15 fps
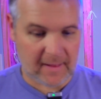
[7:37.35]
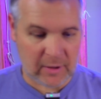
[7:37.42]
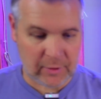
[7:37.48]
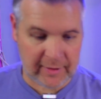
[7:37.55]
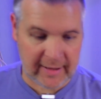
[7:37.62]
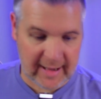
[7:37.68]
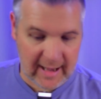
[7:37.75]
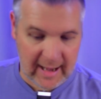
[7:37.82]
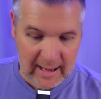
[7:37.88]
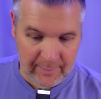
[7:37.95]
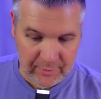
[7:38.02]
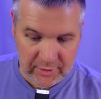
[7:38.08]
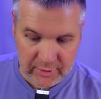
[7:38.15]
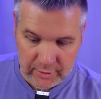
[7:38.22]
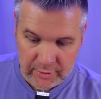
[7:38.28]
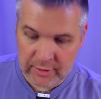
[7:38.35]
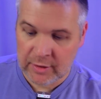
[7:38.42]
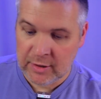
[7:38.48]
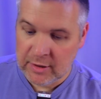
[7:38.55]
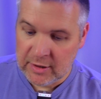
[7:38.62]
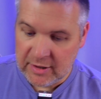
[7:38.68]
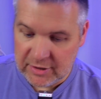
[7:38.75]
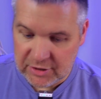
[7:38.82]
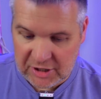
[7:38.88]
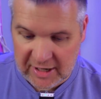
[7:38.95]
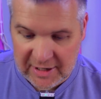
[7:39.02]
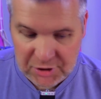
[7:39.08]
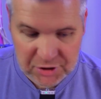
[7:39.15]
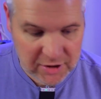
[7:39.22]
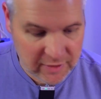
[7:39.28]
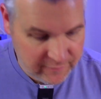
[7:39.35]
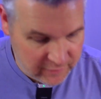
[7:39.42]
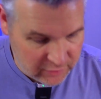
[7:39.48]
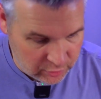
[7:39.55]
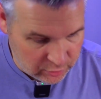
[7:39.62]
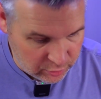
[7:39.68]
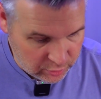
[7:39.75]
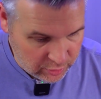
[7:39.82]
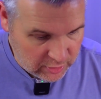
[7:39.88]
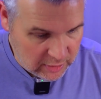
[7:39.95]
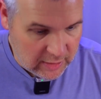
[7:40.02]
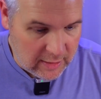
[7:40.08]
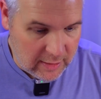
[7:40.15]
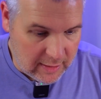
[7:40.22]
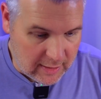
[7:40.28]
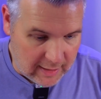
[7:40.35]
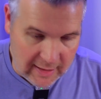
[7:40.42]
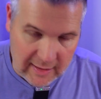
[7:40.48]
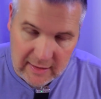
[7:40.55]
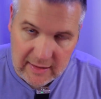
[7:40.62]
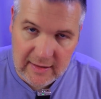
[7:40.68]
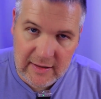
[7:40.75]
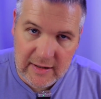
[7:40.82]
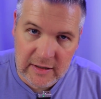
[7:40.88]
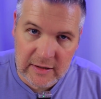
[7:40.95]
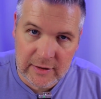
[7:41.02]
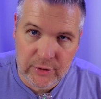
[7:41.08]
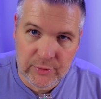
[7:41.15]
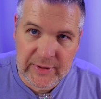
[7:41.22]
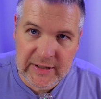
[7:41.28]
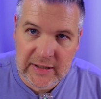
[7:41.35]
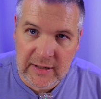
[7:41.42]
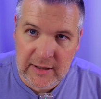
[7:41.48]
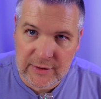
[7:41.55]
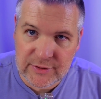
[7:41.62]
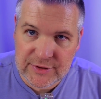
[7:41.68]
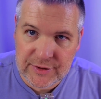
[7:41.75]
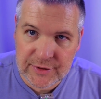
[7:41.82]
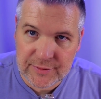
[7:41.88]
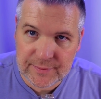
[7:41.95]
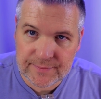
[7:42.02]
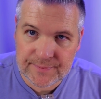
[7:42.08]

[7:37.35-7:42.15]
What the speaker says: Okay, I'm gonna change the view and get a little bit closer.